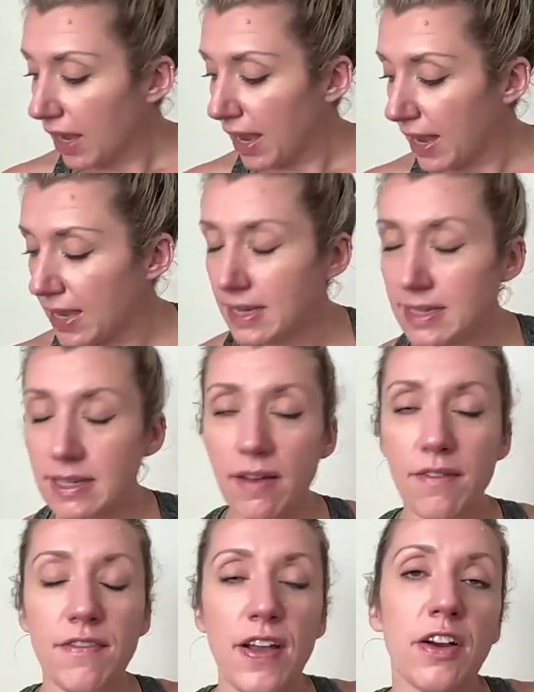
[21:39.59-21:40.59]
is
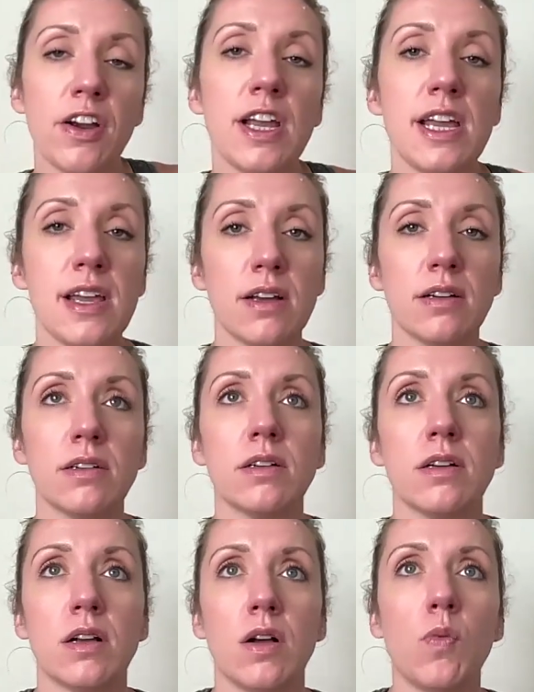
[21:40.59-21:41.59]
they
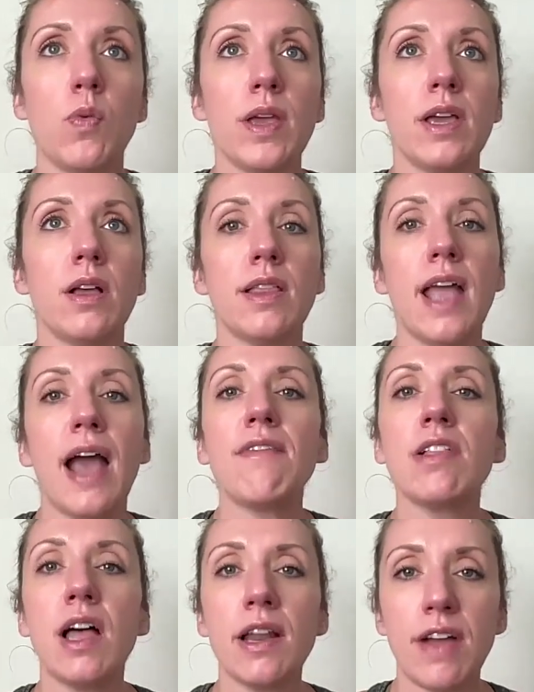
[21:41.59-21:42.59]
have a
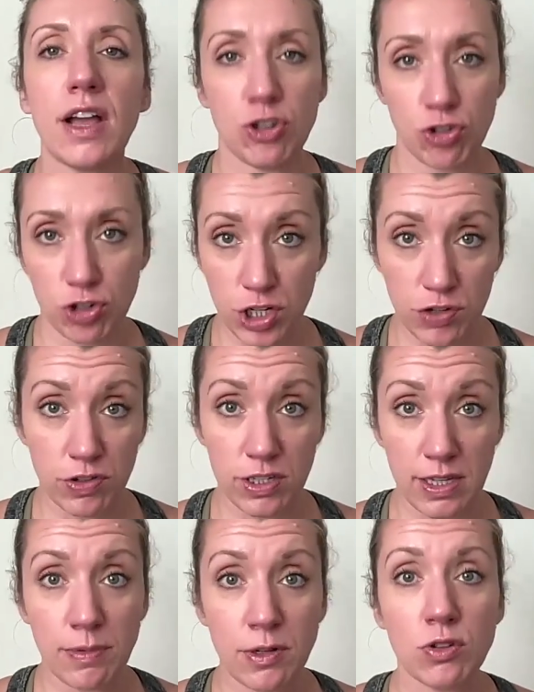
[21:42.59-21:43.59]
lot of estrogen
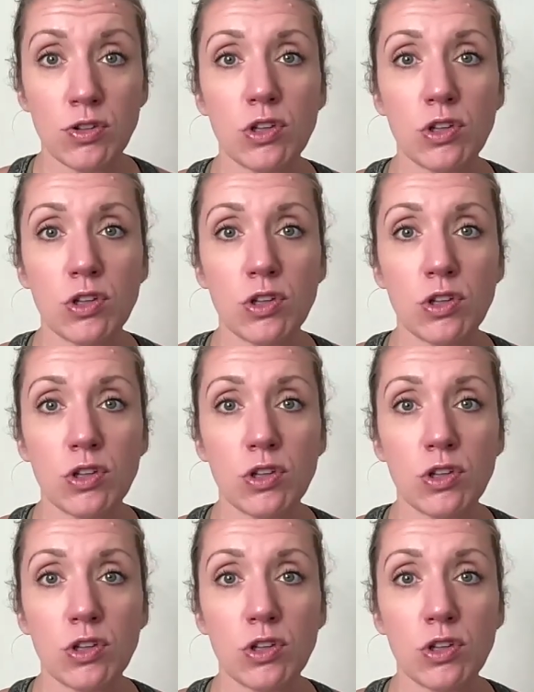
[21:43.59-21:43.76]
receptors.